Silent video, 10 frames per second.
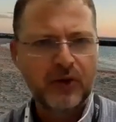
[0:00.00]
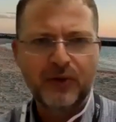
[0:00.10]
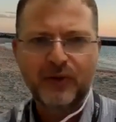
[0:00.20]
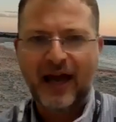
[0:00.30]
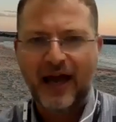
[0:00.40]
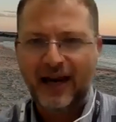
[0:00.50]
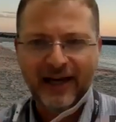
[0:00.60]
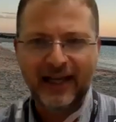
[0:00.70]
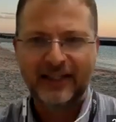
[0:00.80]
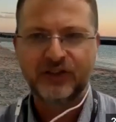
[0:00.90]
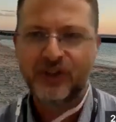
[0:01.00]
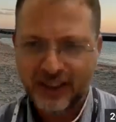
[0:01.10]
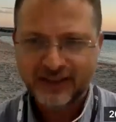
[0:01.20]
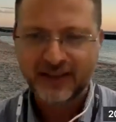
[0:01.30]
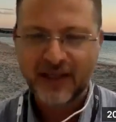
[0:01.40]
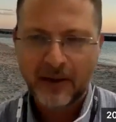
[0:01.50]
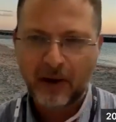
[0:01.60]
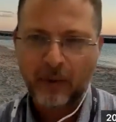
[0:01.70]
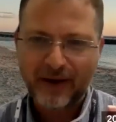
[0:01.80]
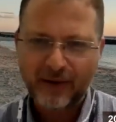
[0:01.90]
analyze genes,
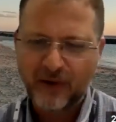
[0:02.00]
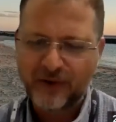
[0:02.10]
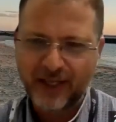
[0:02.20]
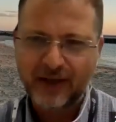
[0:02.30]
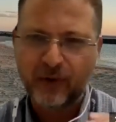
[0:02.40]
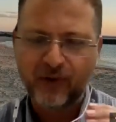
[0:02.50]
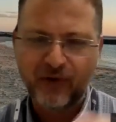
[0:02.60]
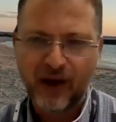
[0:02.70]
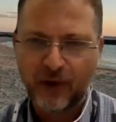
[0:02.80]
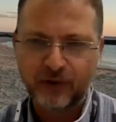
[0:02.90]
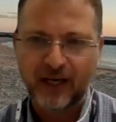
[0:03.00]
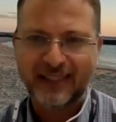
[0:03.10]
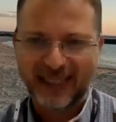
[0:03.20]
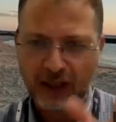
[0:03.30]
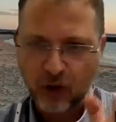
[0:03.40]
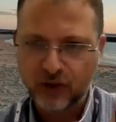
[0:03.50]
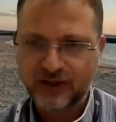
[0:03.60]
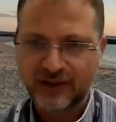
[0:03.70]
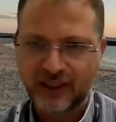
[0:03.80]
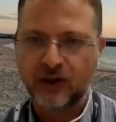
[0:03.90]
but one of the things we found as a
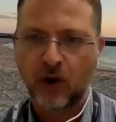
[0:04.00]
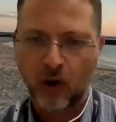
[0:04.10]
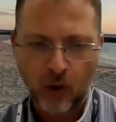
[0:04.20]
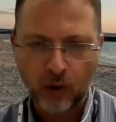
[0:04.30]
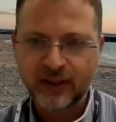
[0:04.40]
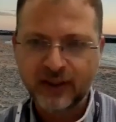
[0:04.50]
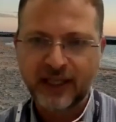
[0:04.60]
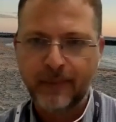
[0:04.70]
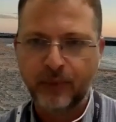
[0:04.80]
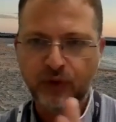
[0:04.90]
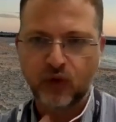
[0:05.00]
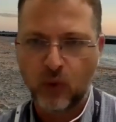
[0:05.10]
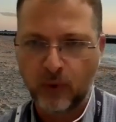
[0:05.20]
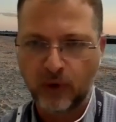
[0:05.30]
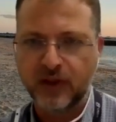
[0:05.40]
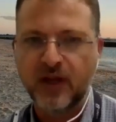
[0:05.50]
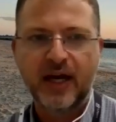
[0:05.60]
constant of all the type of tumors